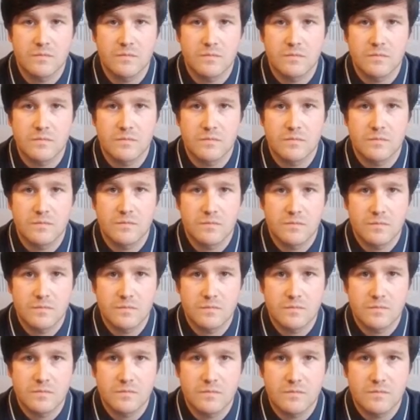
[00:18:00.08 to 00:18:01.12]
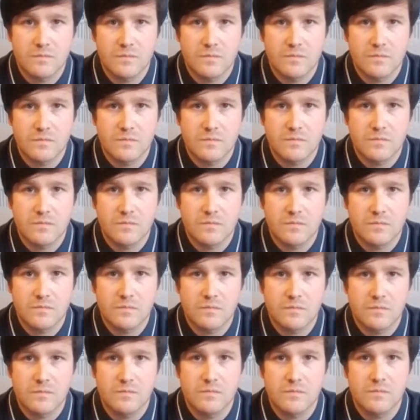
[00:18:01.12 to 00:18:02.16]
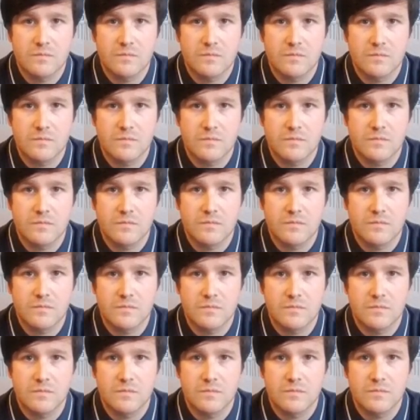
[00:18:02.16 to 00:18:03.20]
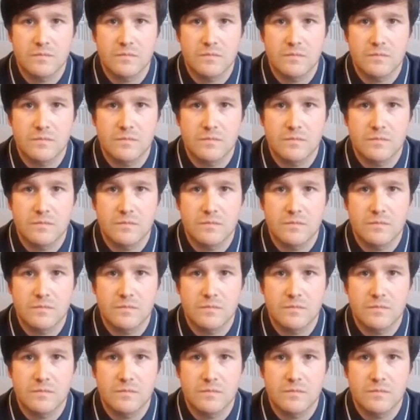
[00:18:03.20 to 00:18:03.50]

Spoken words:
The person shown says nothing.